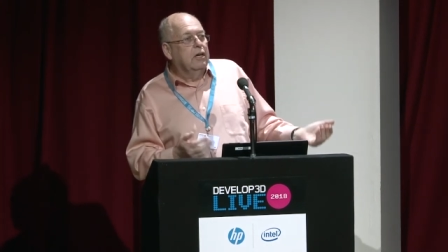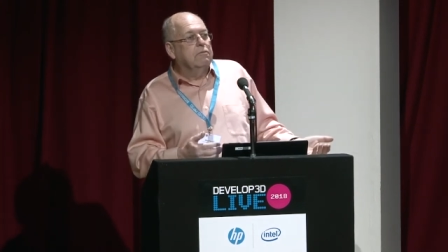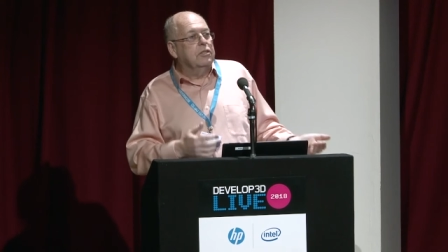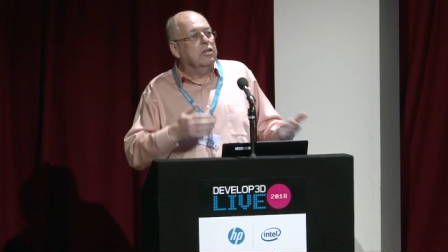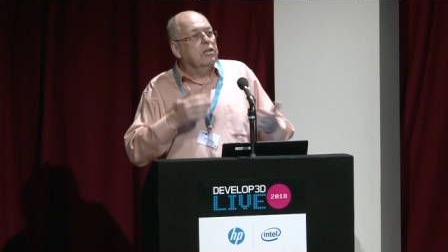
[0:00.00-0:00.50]

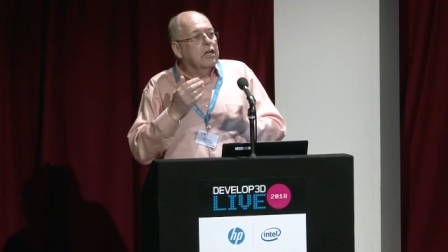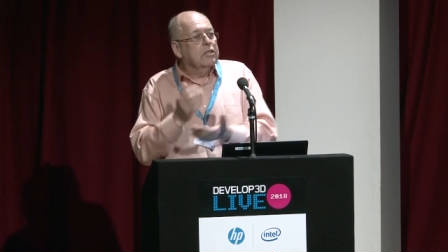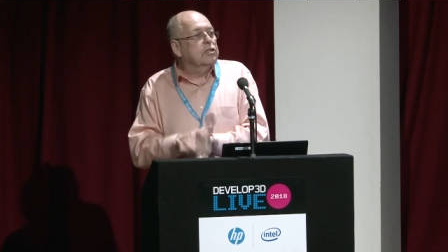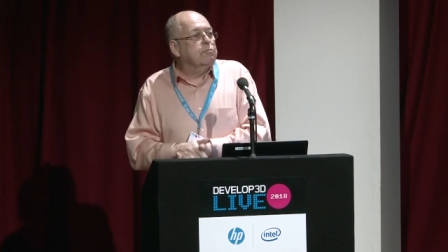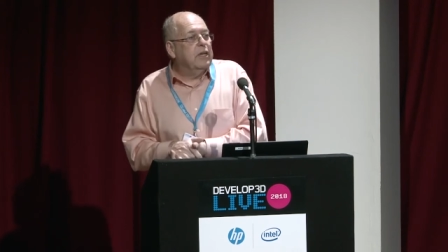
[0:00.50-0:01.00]
There's a lot
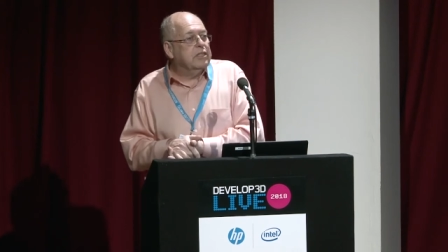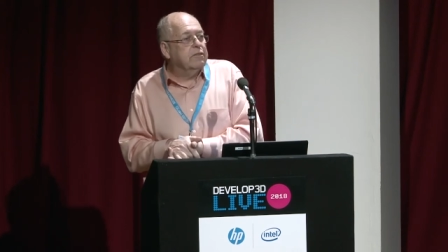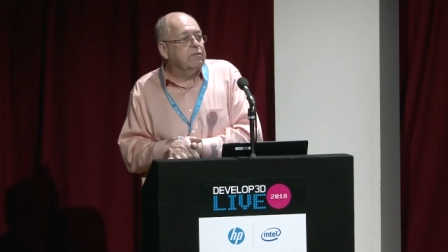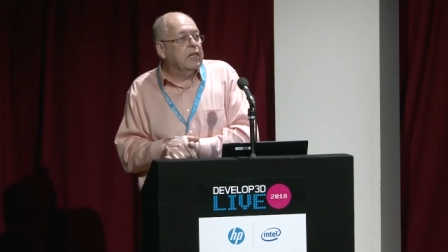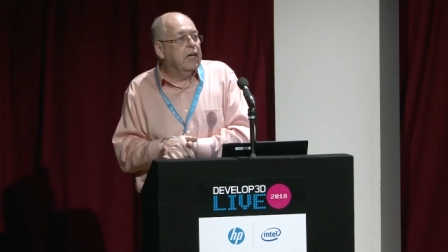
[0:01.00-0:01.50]
of
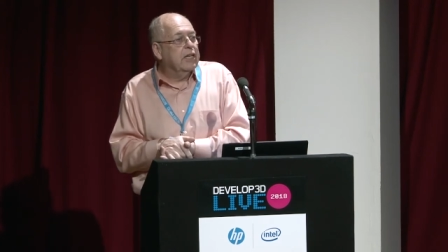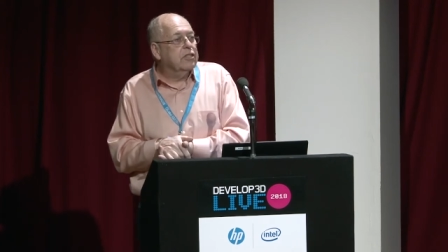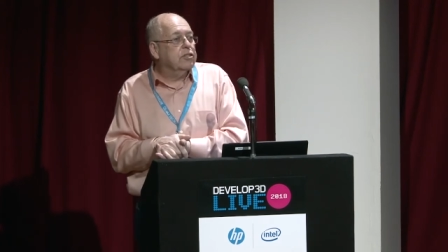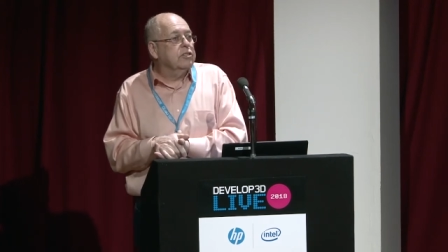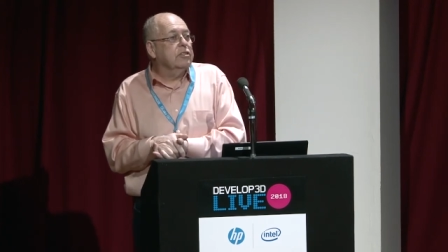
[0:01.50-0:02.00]

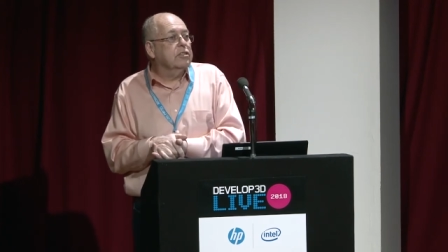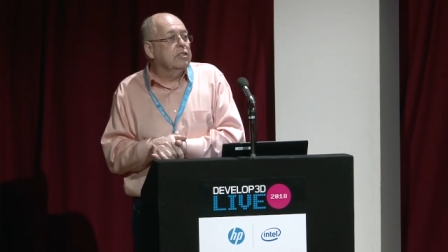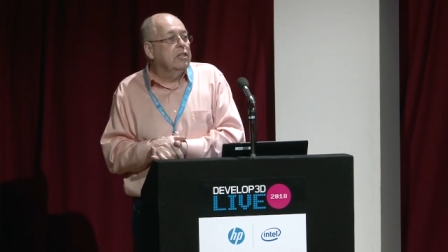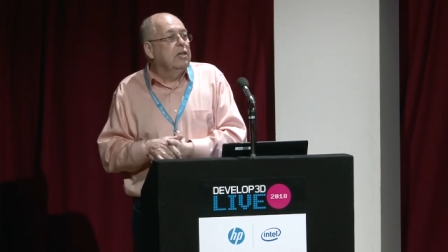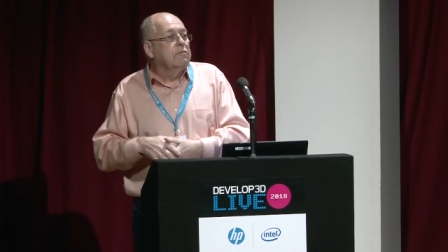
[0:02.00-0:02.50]
specifications
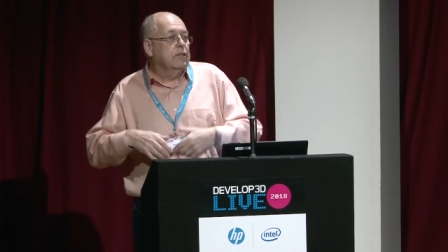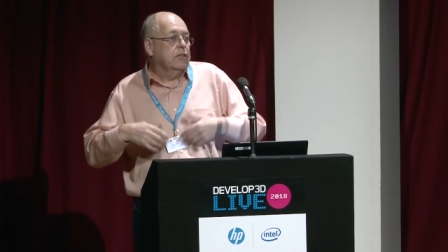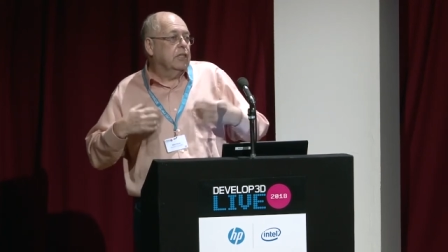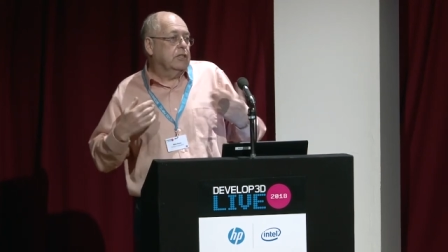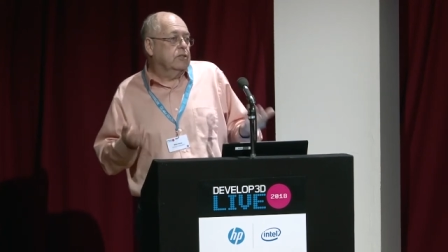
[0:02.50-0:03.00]
that
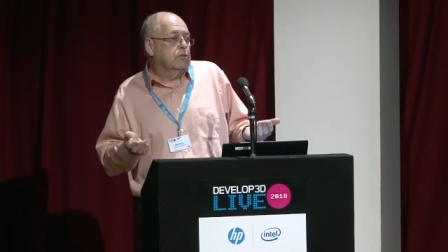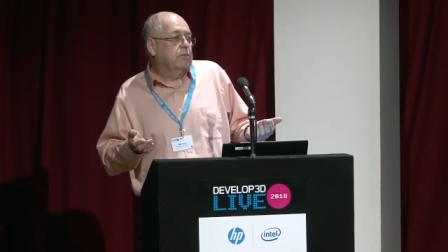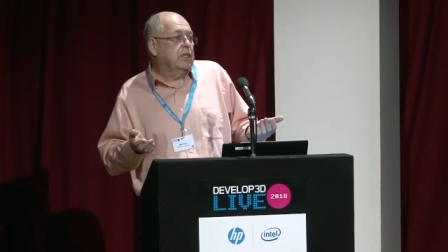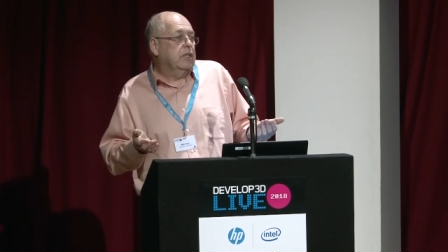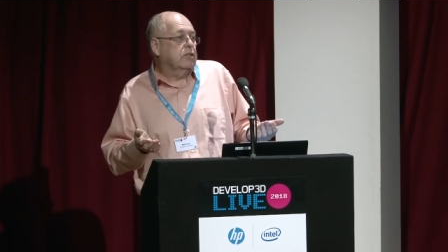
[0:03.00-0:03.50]
need to
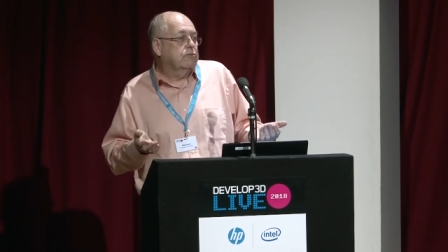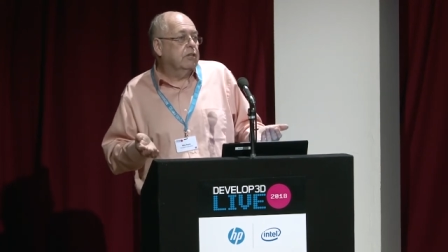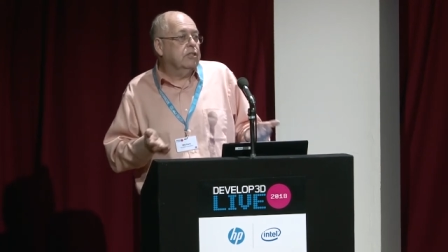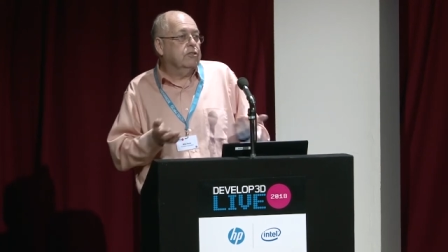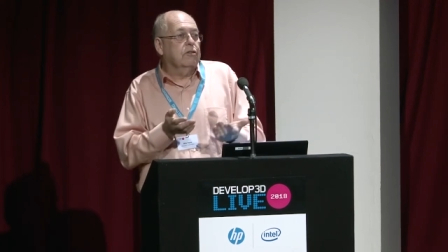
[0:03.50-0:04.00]
be
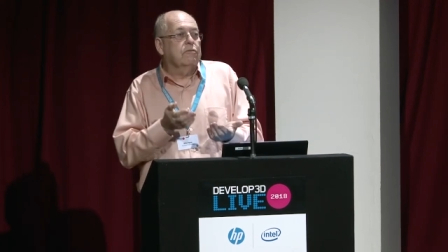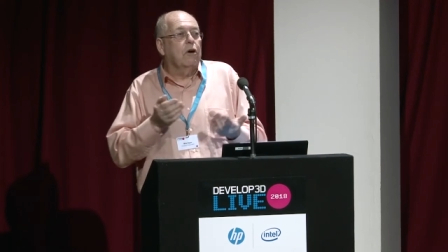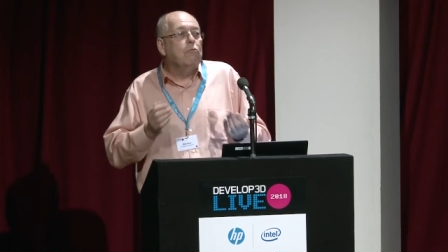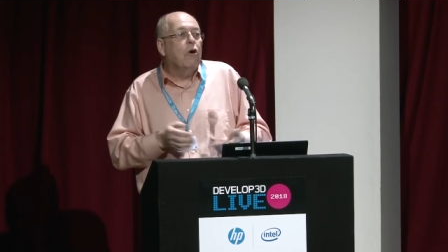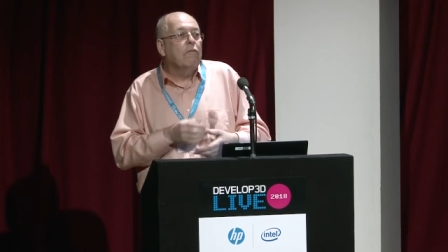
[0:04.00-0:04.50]
addressed on
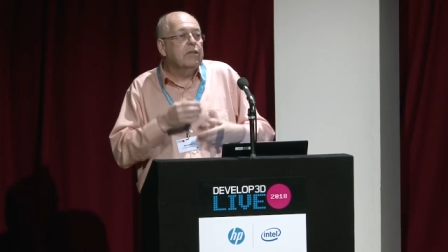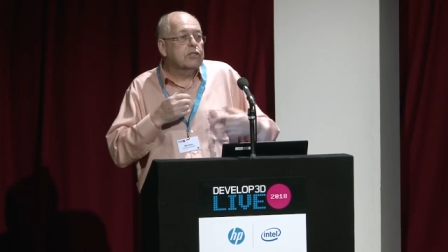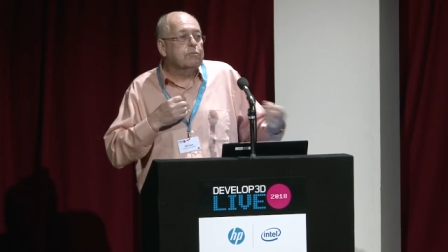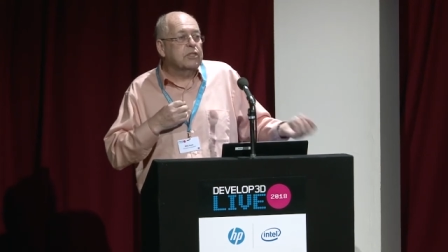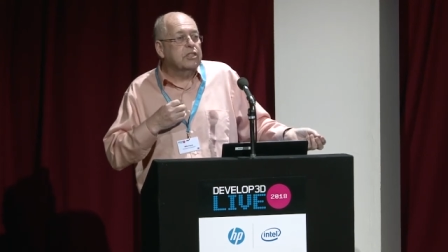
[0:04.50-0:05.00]
what
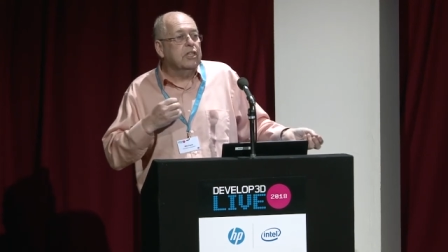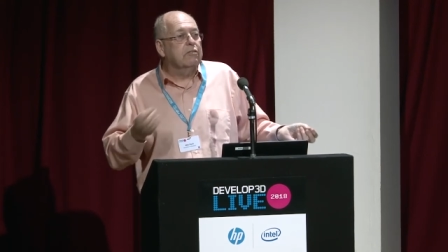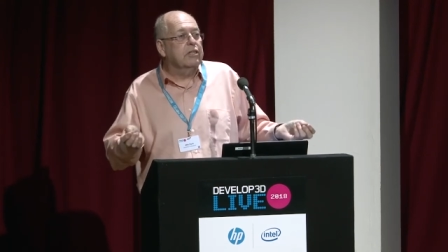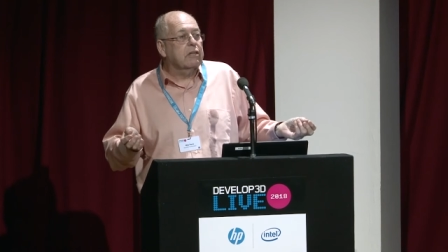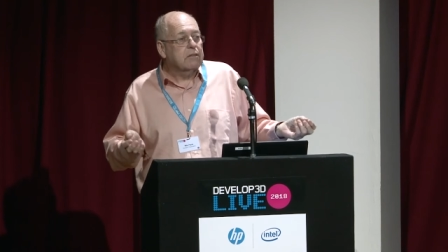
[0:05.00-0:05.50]
this material